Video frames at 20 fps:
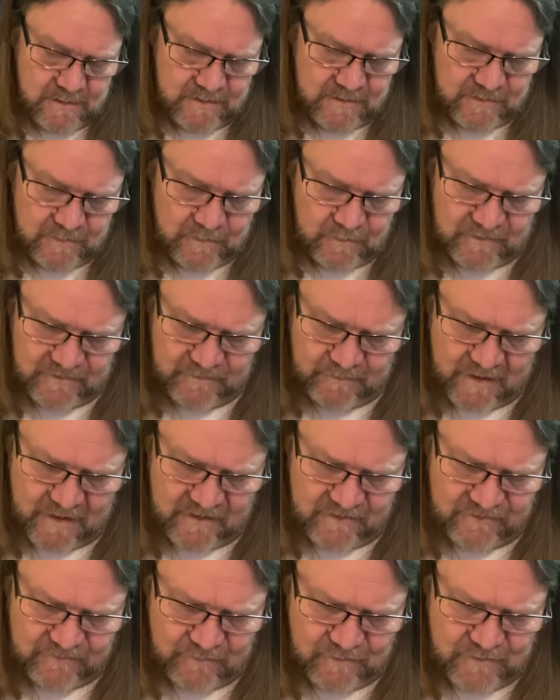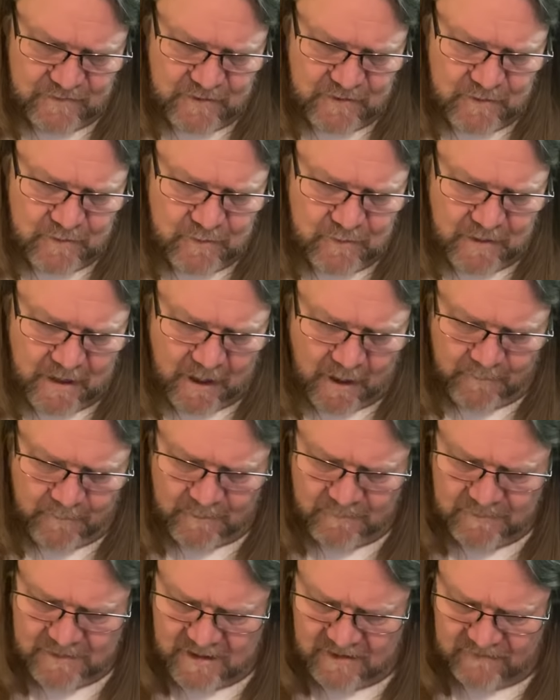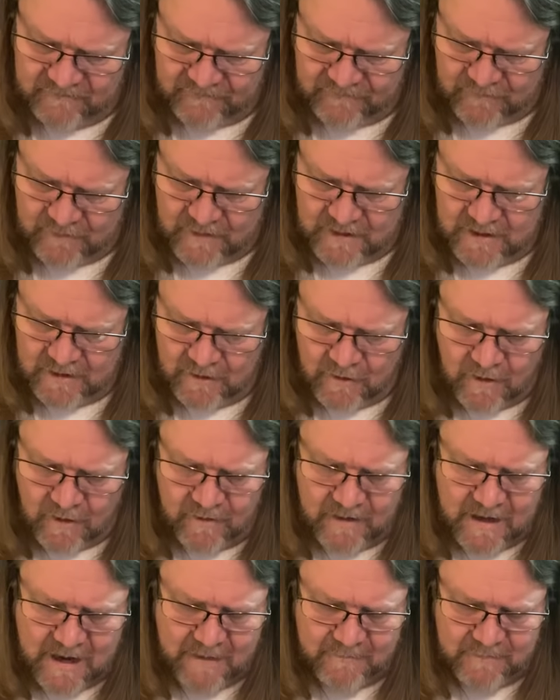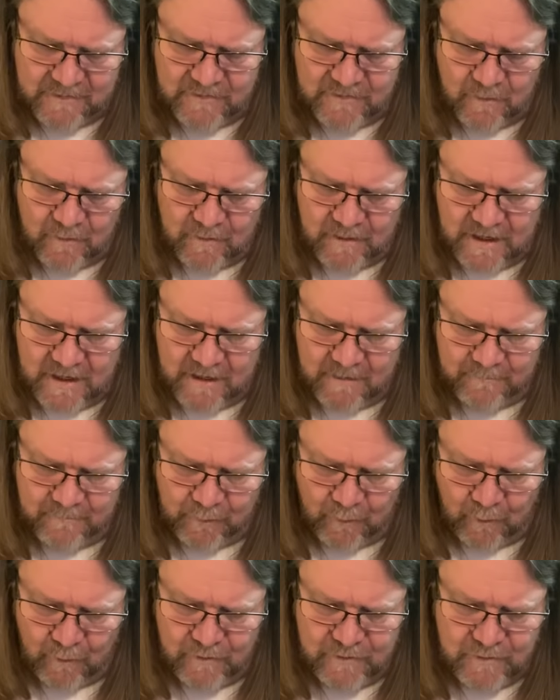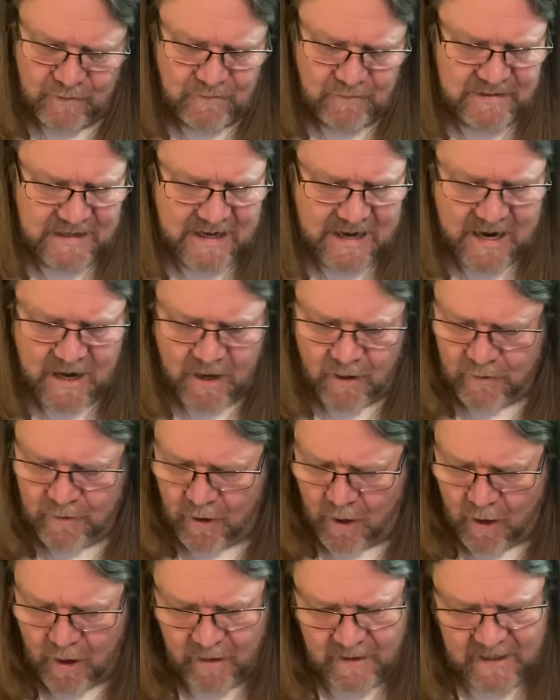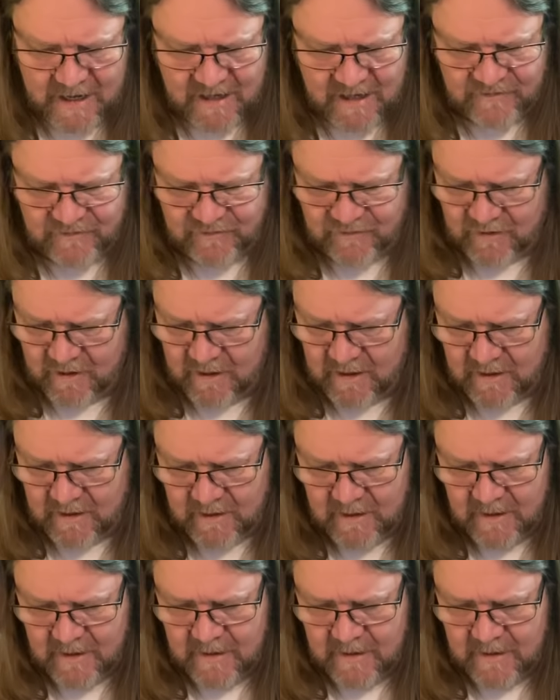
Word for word: Do what's best for you. Help them get free and all that, but don't let them pull you down. All that shit,